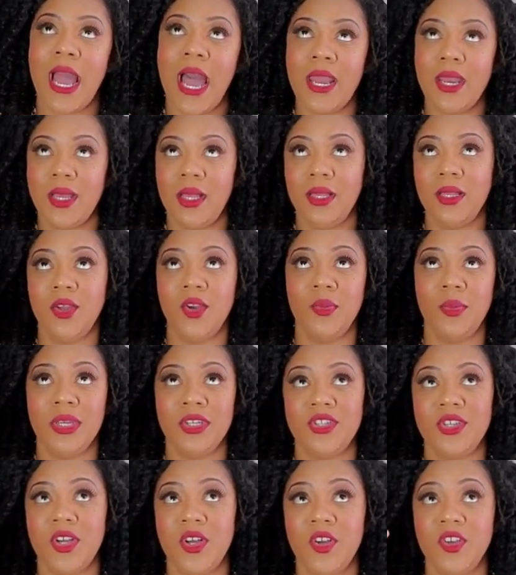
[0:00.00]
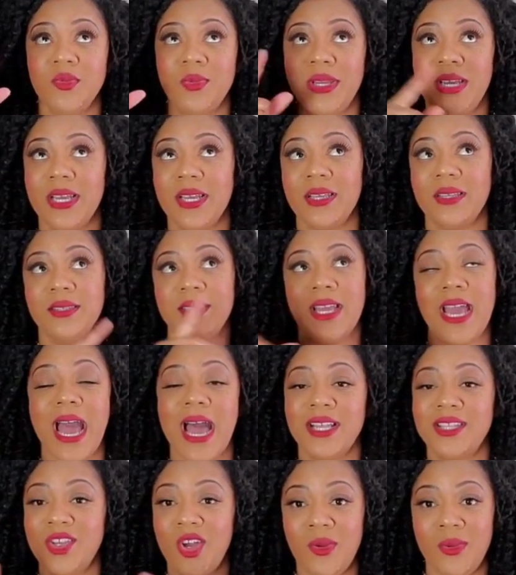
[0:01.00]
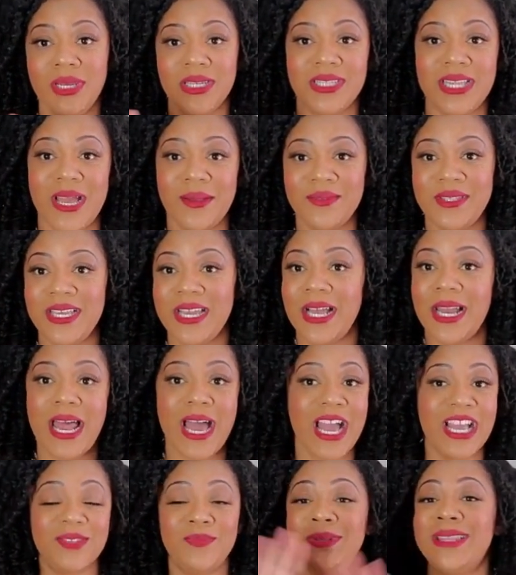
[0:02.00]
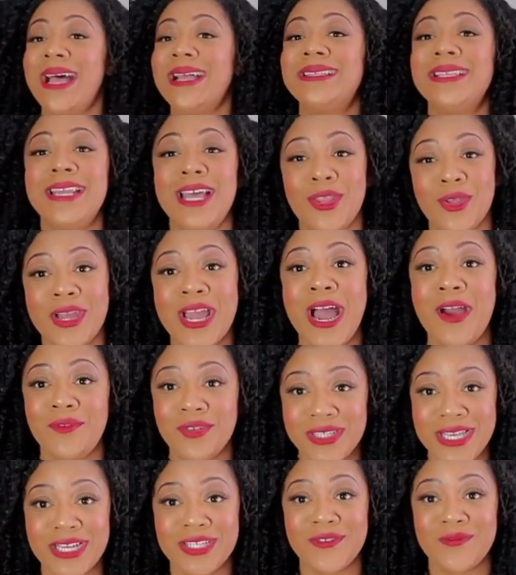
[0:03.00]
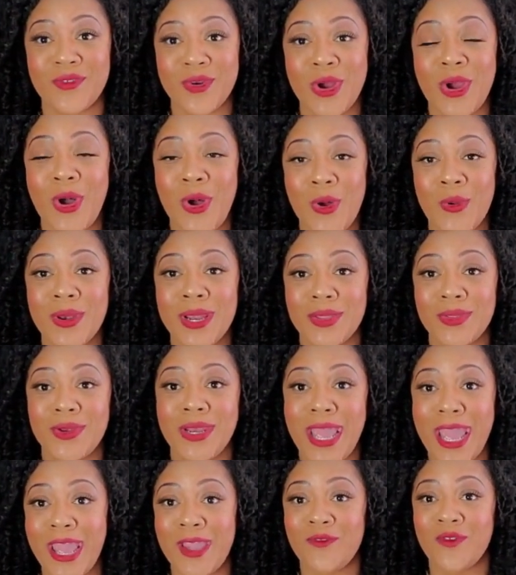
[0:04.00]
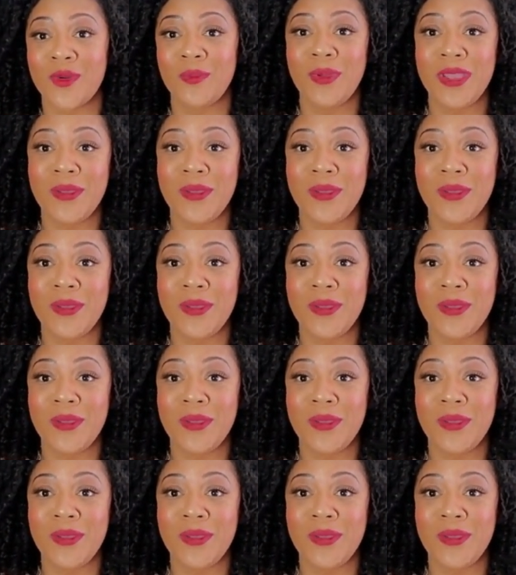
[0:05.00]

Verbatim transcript: kind of a little bit chose because God told me to stop seeing clients, but that's another conversation for a whole nother day for